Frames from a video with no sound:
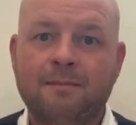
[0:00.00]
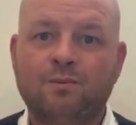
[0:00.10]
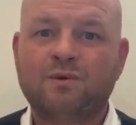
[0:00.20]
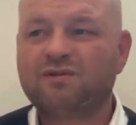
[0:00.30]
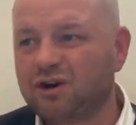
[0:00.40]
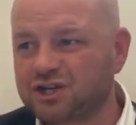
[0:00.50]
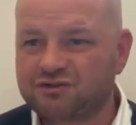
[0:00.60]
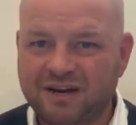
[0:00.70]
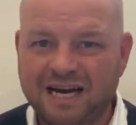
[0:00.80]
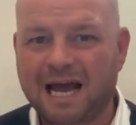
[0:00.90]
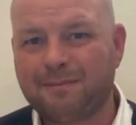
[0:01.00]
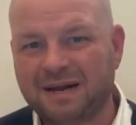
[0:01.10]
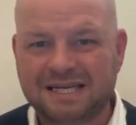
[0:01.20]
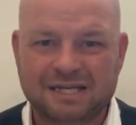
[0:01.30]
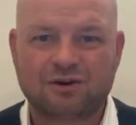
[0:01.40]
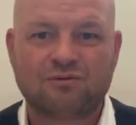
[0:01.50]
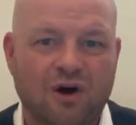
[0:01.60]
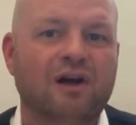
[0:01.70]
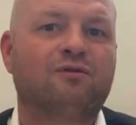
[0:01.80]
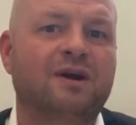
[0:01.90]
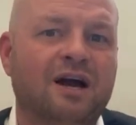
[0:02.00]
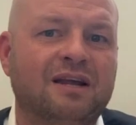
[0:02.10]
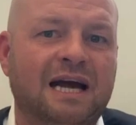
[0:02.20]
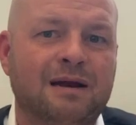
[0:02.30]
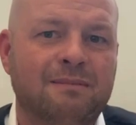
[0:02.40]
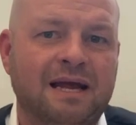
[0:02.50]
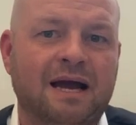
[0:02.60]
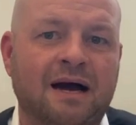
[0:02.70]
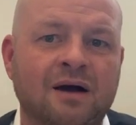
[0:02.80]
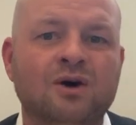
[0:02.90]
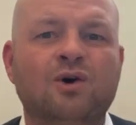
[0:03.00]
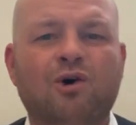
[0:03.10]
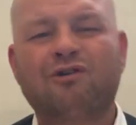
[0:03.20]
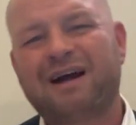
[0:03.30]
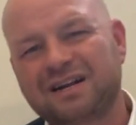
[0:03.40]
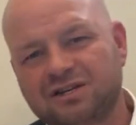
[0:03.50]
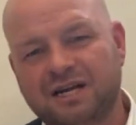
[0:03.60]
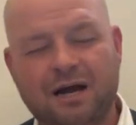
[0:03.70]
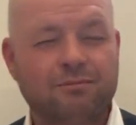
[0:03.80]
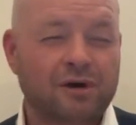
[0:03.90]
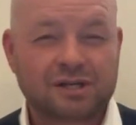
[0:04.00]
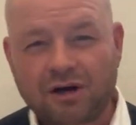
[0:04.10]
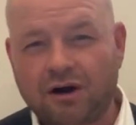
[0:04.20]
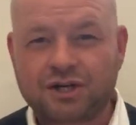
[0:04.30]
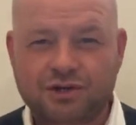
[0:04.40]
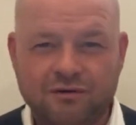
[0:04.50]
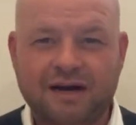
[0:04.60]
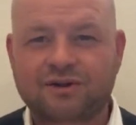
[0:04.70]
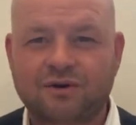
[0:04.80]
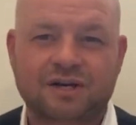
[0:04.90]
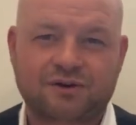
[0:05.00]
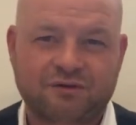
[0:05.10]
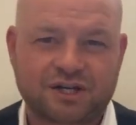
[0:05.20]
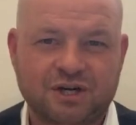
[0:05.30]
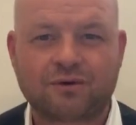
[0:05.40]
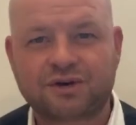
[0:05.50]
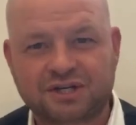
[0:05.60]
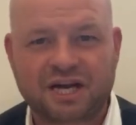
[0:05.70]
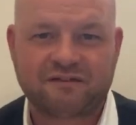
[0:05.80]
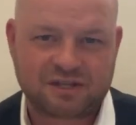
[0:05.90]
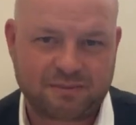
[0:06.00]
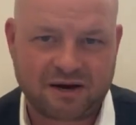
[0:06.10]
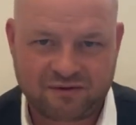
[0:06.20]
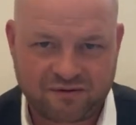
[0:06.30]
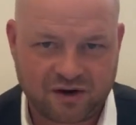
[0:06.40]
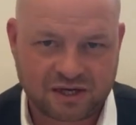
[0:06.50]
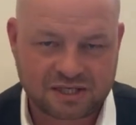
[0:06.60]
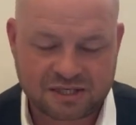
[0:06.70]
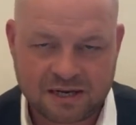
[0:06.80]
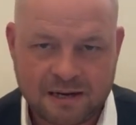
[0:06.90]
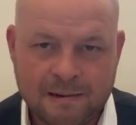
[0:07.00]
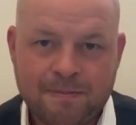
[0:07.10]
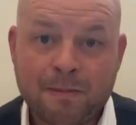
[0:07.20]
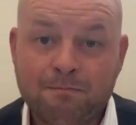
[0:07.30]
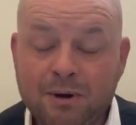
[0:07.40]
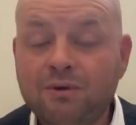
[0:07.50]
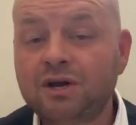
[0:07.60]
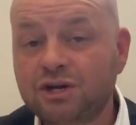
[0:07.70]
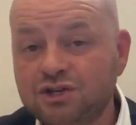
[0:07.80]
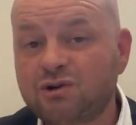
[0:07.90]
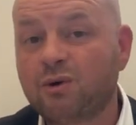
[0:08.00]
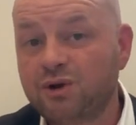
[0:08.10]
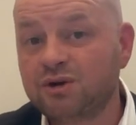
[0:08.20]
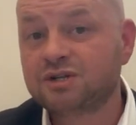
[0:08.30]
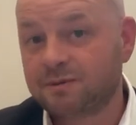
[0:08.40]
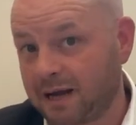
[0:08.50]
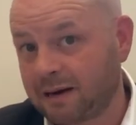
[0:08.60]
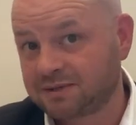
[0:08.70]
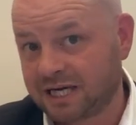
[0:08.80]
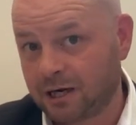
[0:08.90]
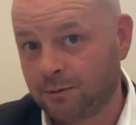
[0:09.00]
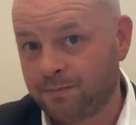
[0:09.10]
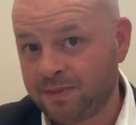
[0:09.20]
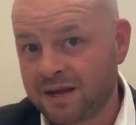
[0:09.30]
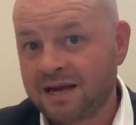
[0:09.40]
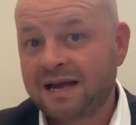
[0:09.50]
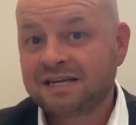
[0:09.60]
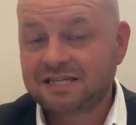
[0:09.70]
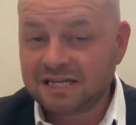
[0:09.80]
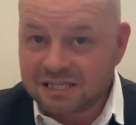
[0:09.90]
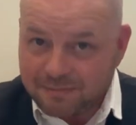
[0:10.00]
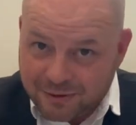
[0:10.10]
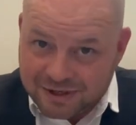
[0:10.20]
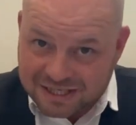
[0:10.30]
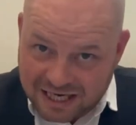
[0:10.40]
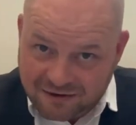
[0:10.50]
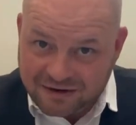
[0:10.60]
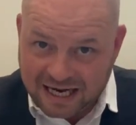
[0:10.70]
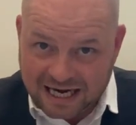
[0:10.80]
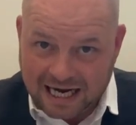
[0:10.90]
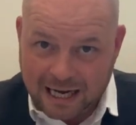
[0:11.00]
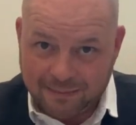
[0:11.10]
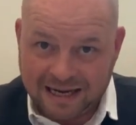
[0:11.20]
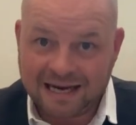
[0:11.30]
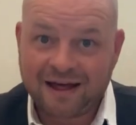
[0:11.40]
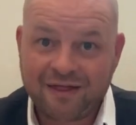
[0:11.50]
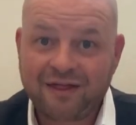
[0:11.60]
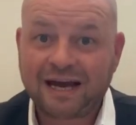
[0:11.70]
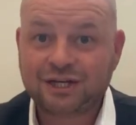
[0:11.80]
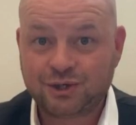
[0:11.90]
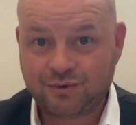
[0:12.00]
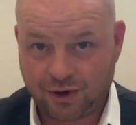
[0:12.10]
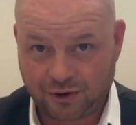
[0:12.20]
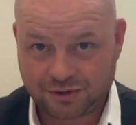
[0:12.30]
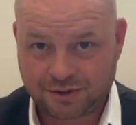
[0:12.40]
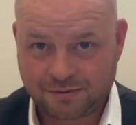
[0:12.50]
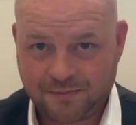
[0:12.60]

we've got a tree there, but is it all right if we go down a metre? Or actually, I'm not entirely sure how to do this threshold. Could you give us a bit of advice? Building control used to be able to help. Since the Building Safety Act came in, they do not.